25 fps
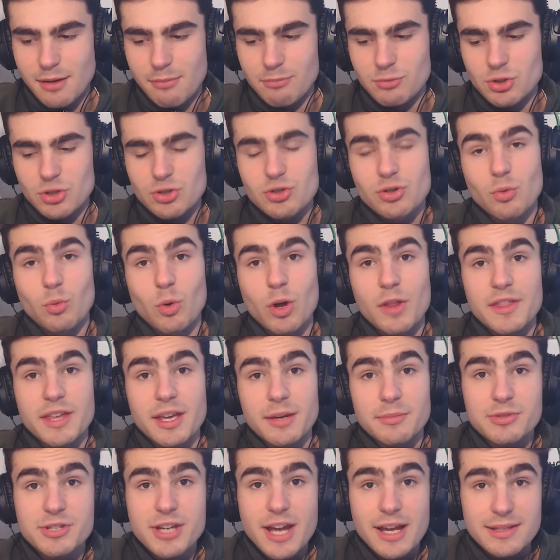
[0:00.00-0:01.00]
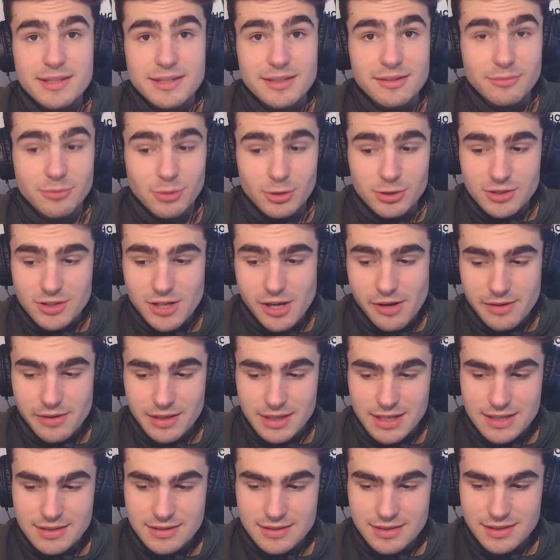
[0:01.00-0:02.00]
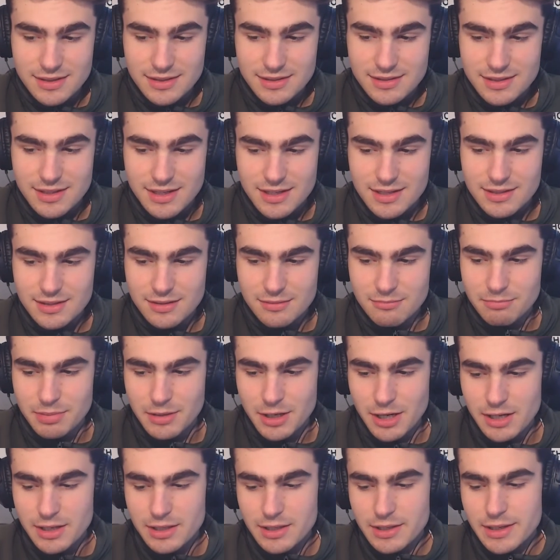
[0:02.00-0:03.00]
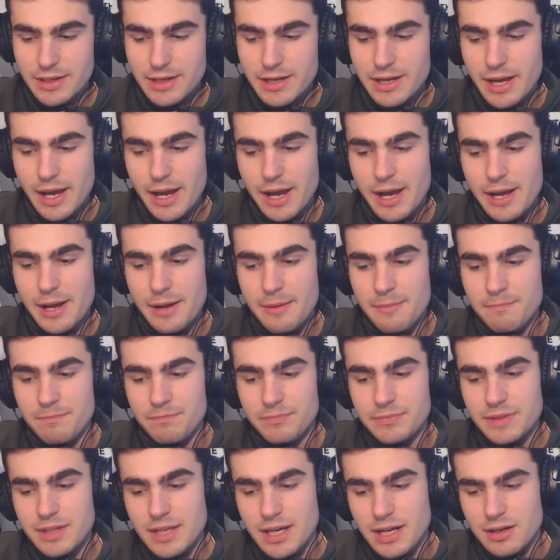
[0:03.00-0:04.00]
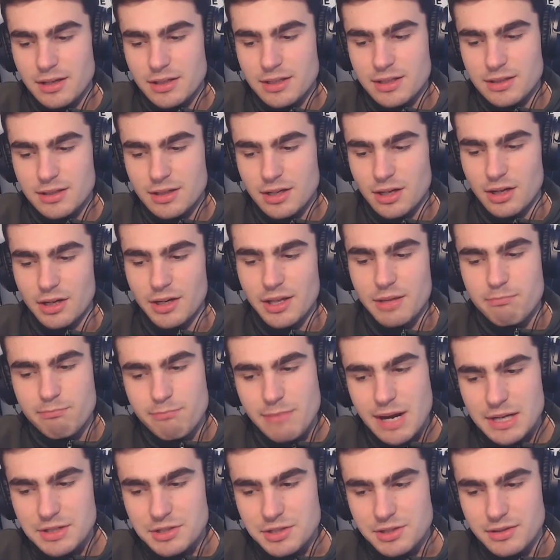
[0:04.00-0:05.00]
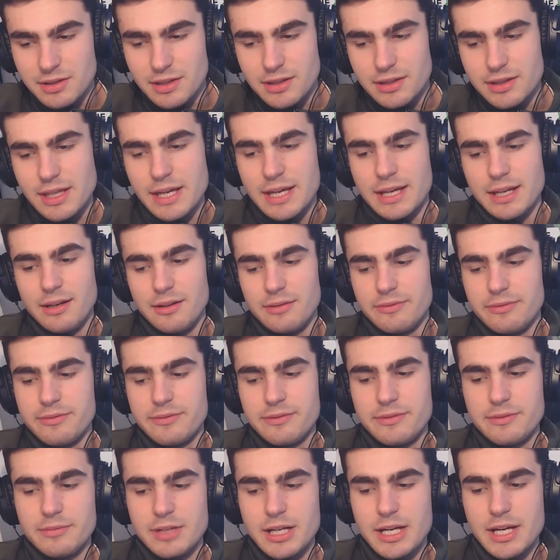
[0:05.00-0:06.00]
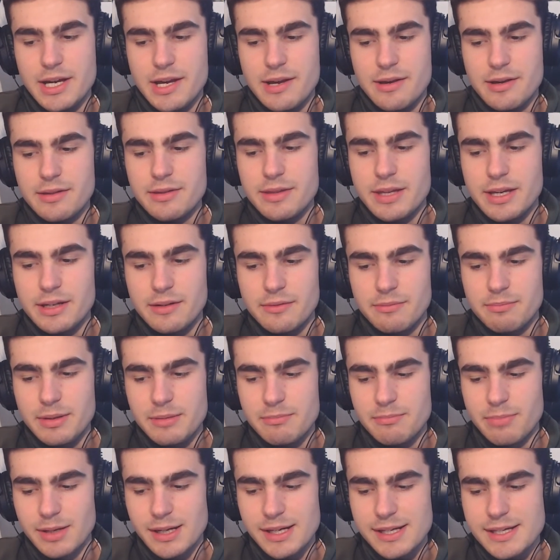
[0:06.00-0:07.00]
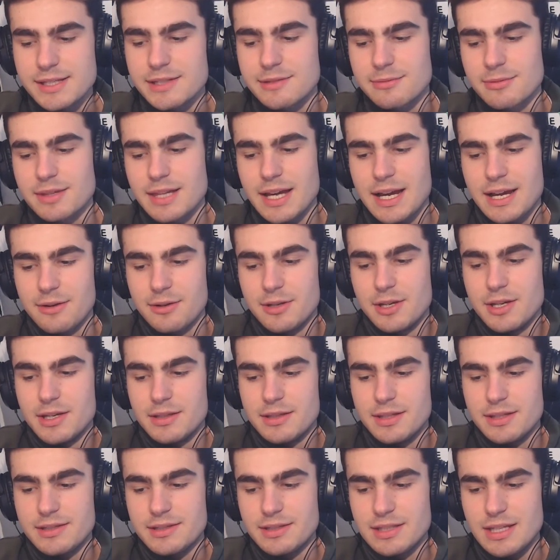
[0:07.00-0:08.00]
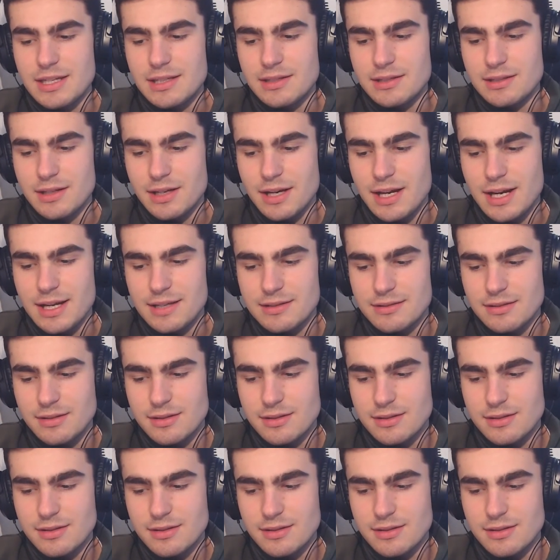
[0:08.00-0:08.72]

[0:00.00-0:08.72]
I'm not sure what the objective was going into the season, but yeah, I can't imagine that they'd have been pleased with how this season has